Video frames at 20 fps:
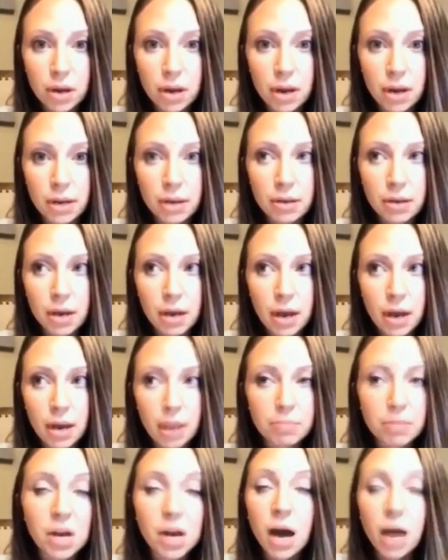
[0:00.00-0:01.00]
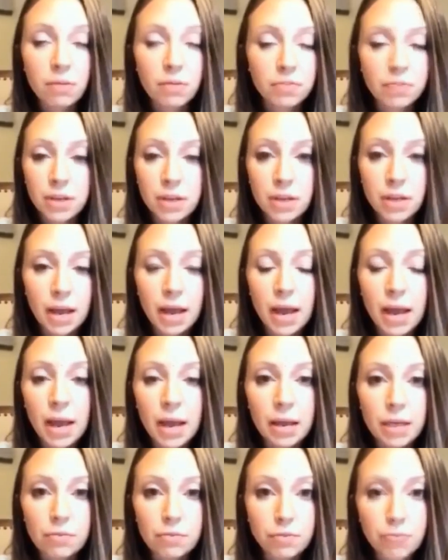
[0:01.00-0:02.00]
I'm confident. I
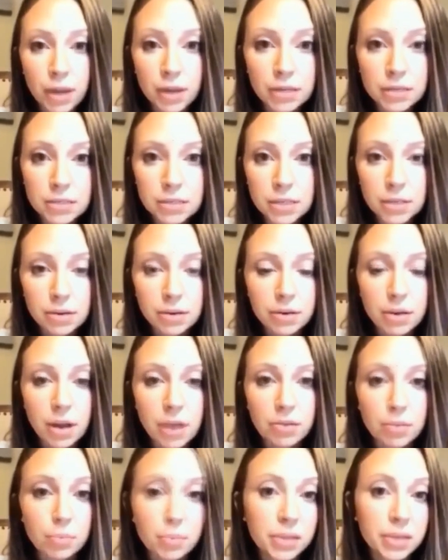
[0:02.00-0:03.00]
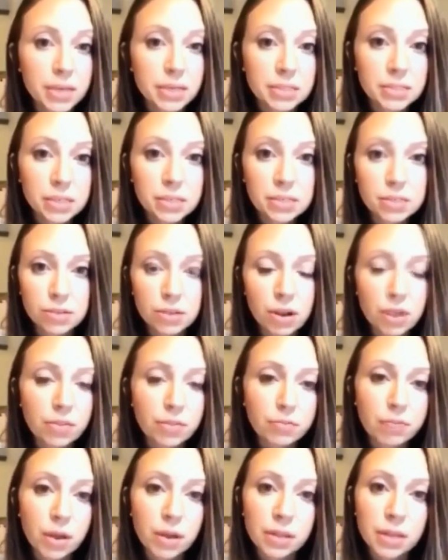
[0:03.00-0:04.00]
have friends that are in other places. They're on the
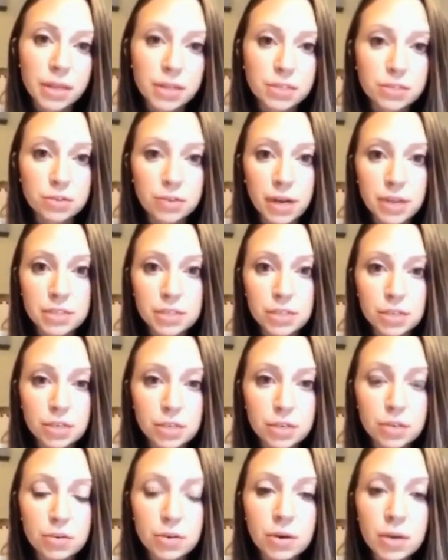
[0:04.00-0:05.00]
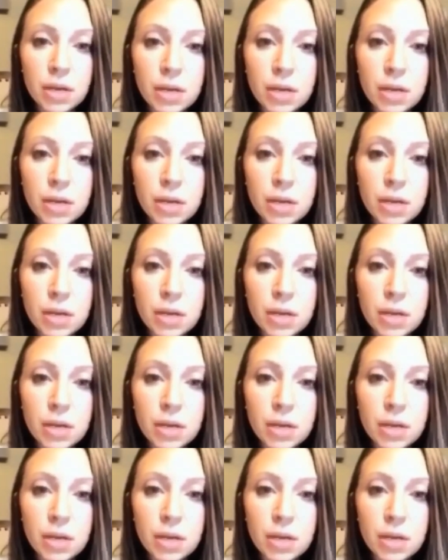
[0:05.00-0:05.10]
front lines. They're in ICU.